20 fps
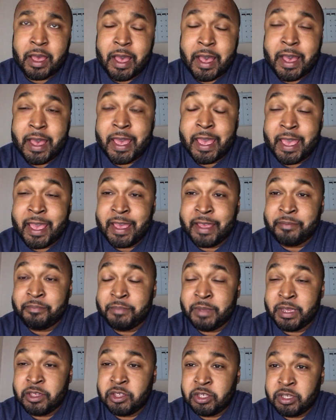I had
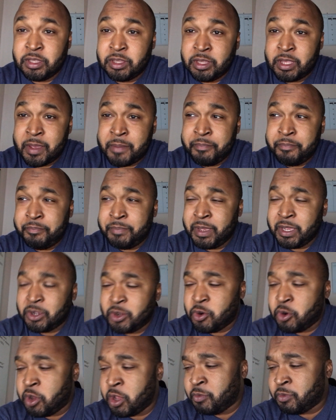mentioned that
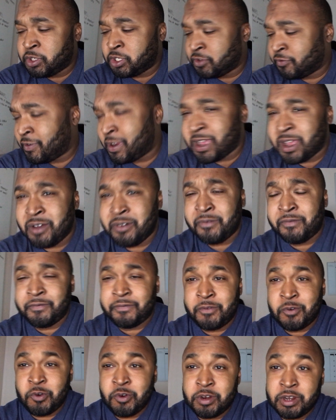Bitcoin was around
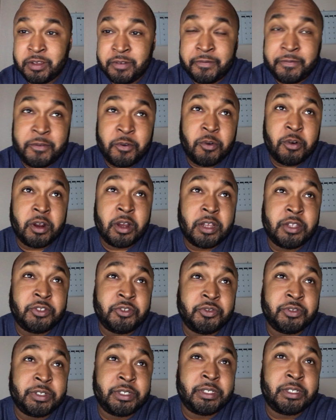
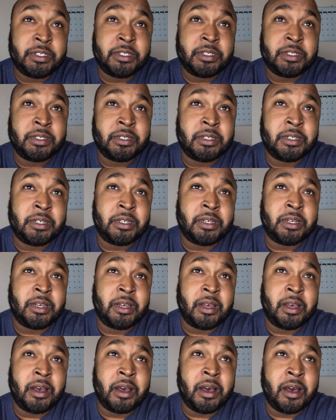4,400.
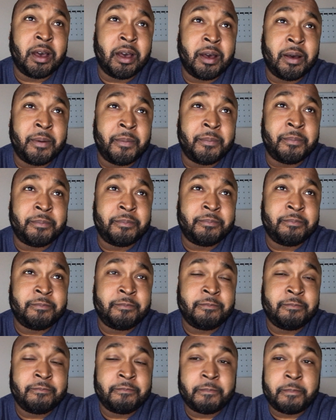And
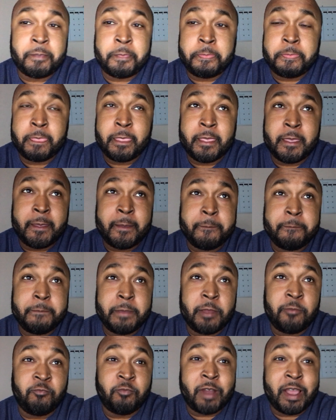
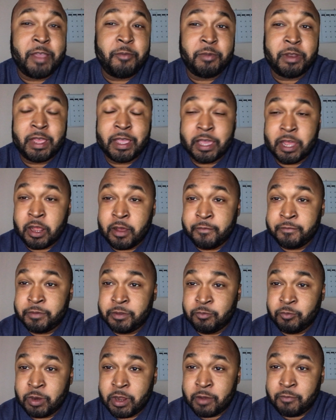right when I got off,
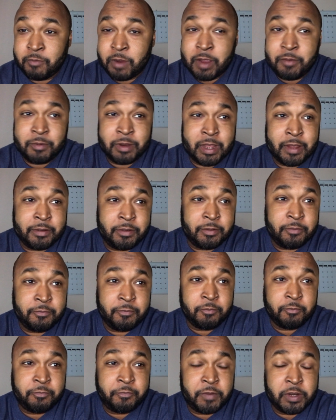when I
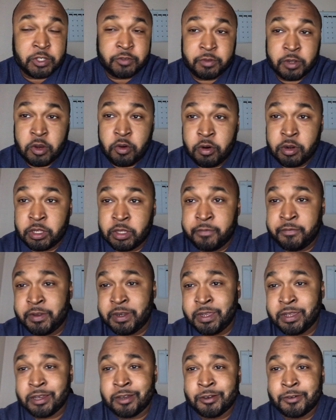finished recording the
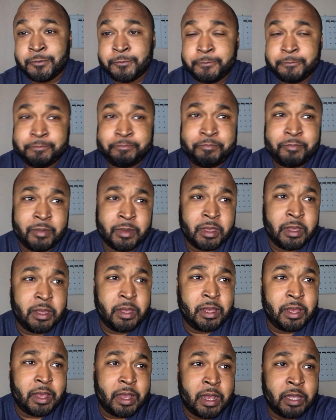video,
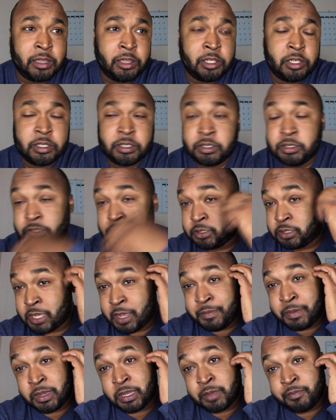I looked
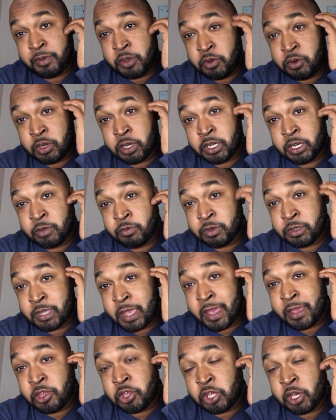at my computer and it
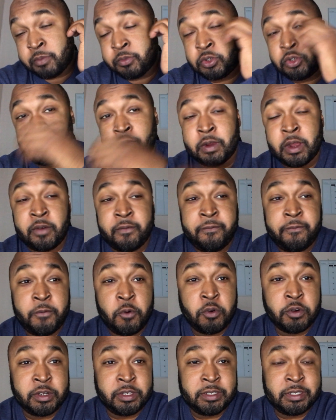had jumped to around
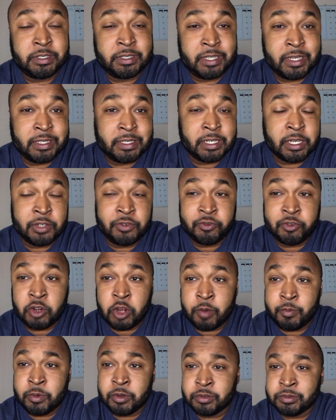4,600
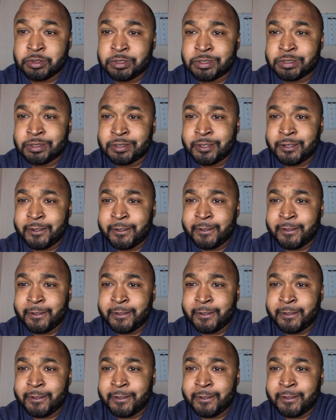almost.